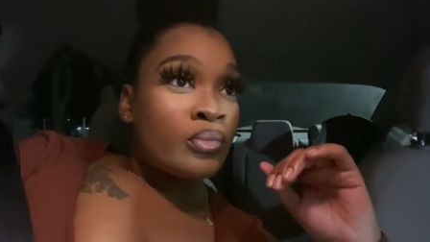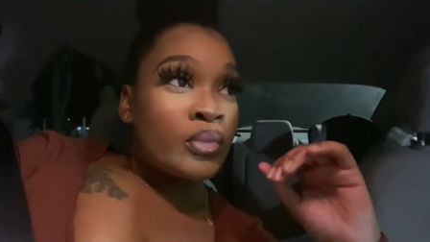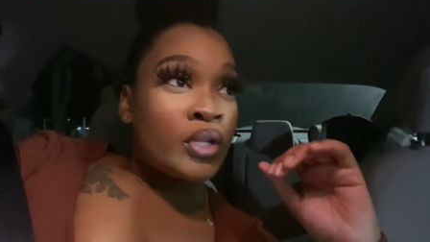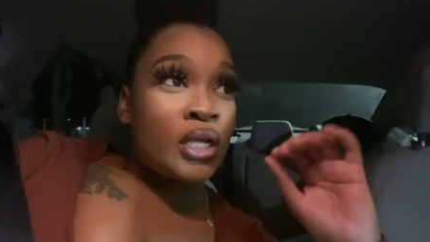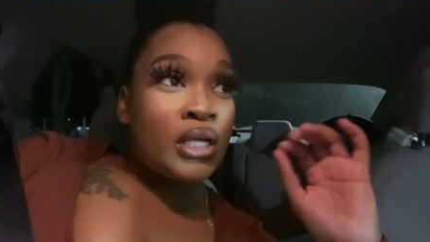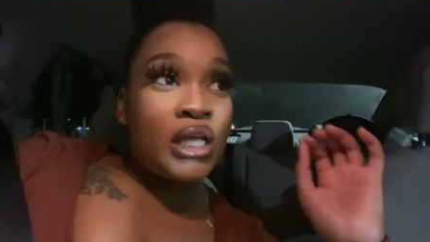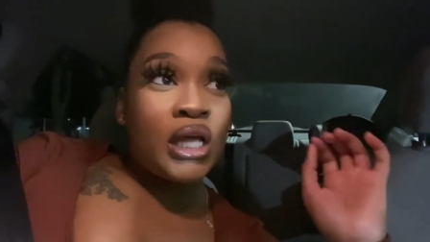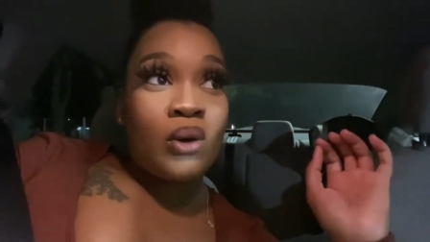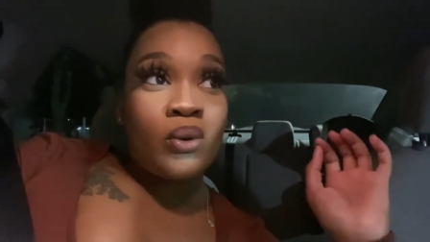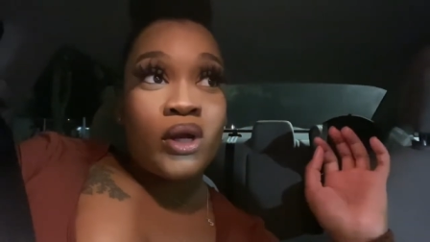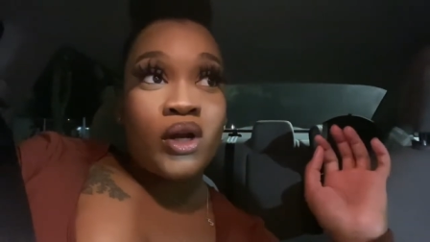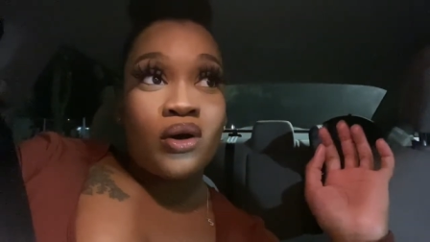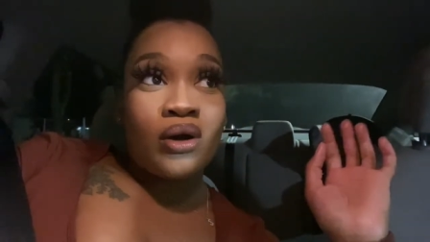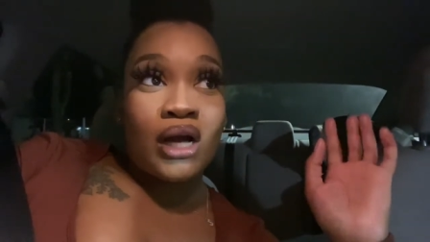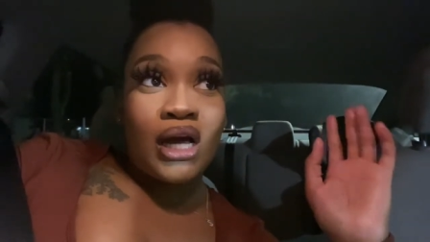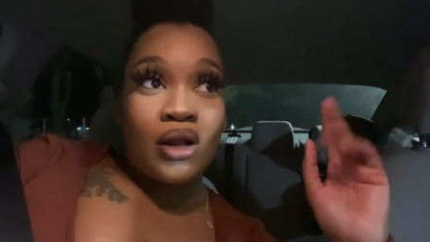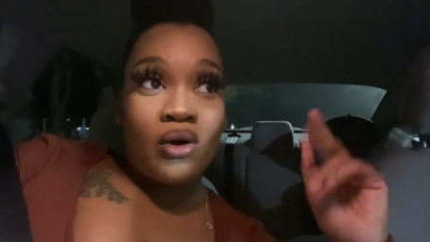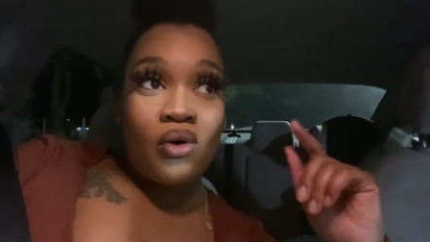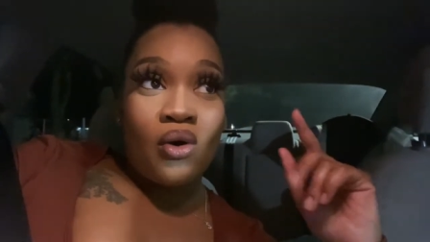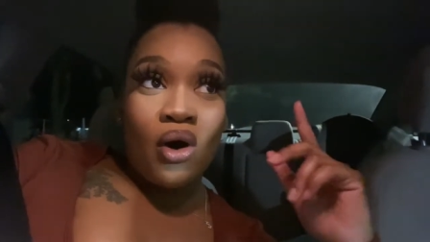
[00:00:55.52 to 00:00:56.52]
yeah, we don't got
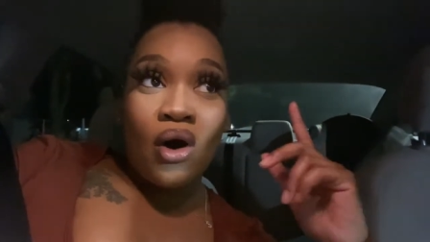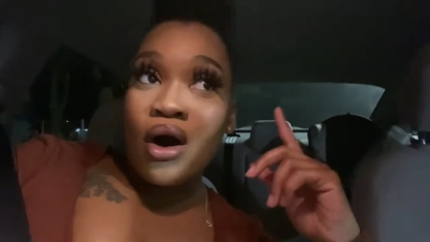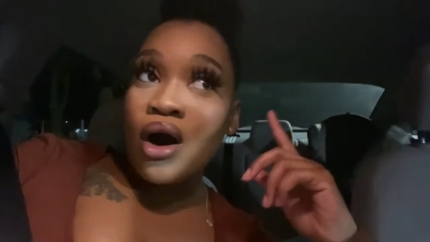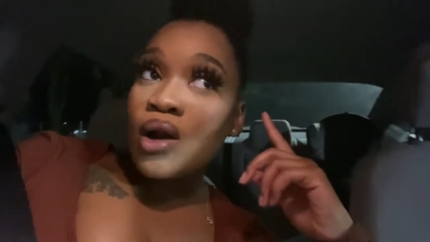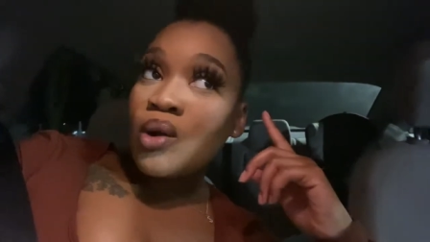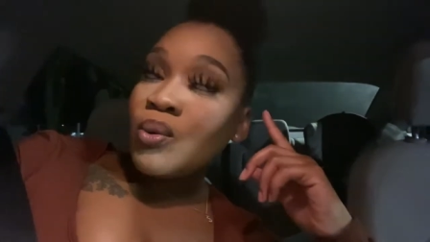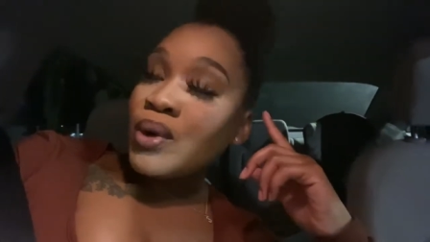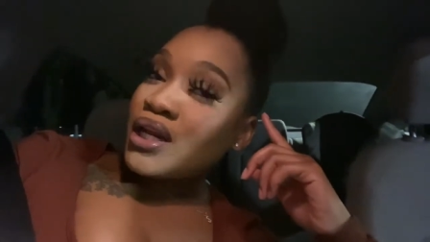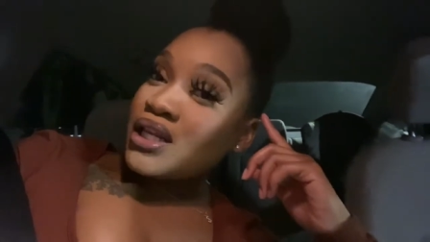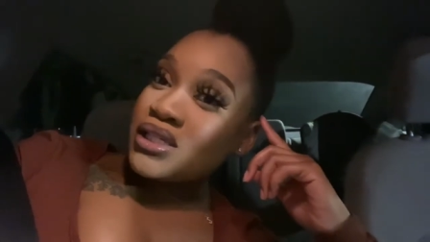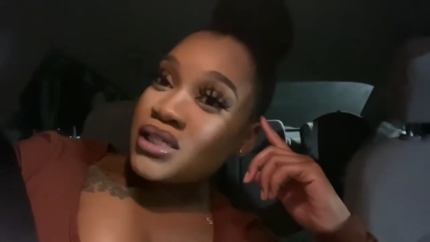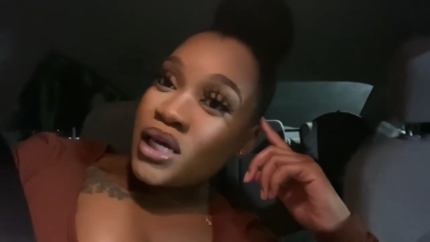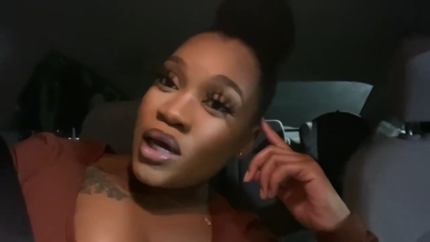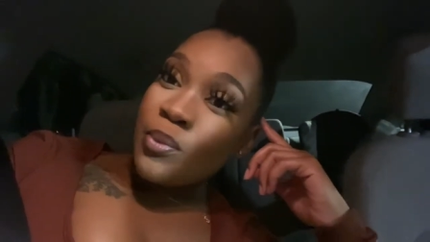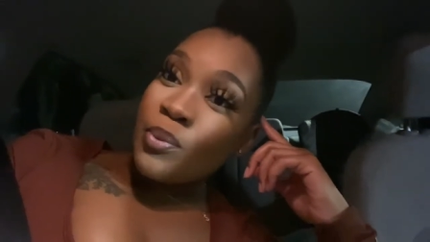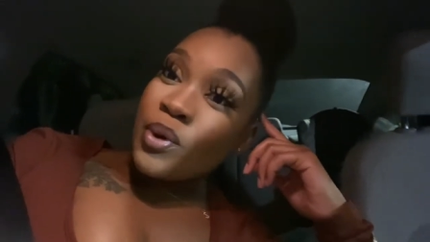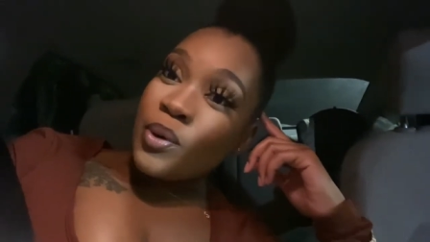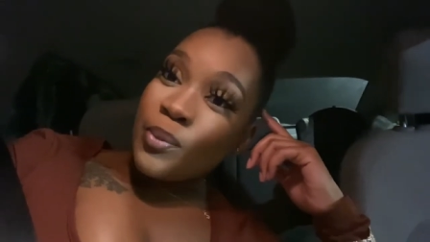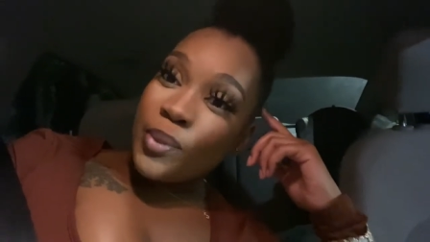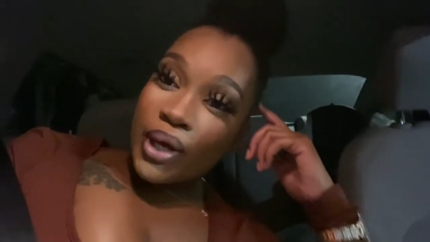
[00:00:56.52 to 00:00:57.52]
to go all the way to
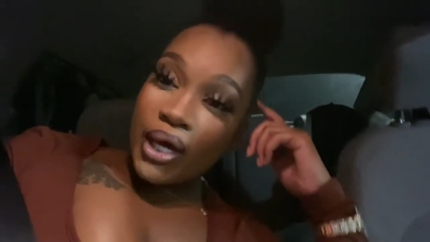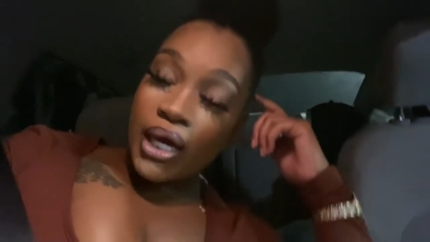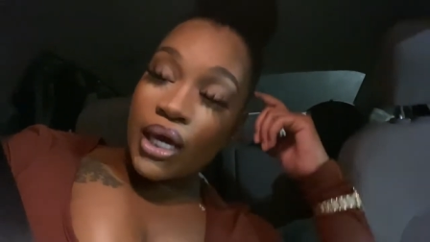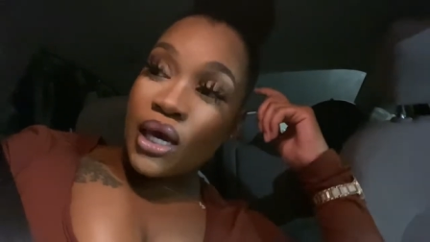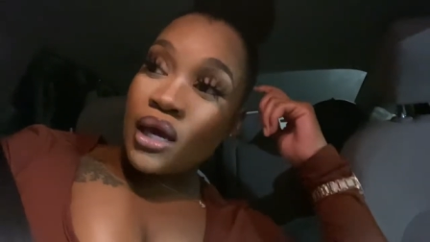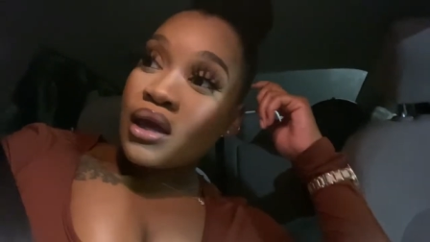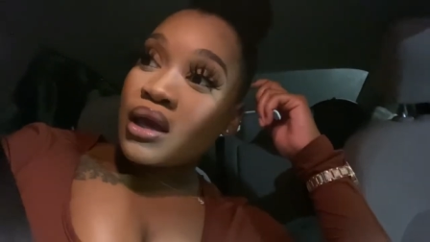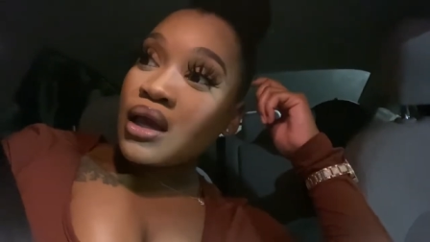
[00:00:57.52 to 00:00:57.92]
Tampa, but